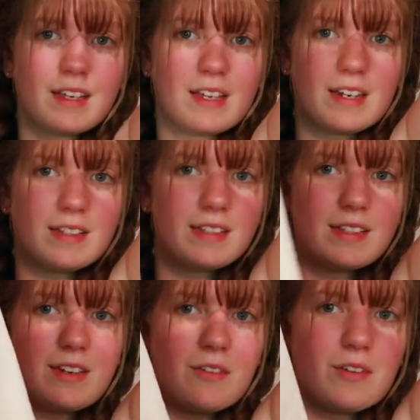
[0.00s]
It
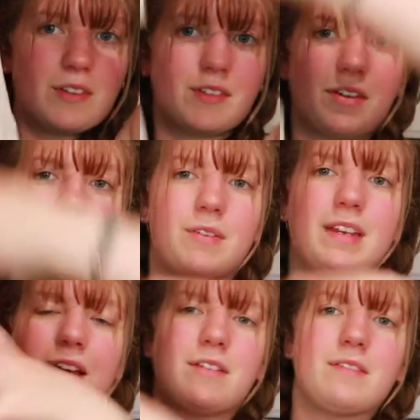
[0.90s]
is, you know, goes all the way
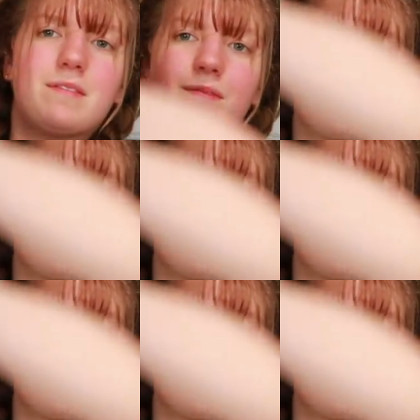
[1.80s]
down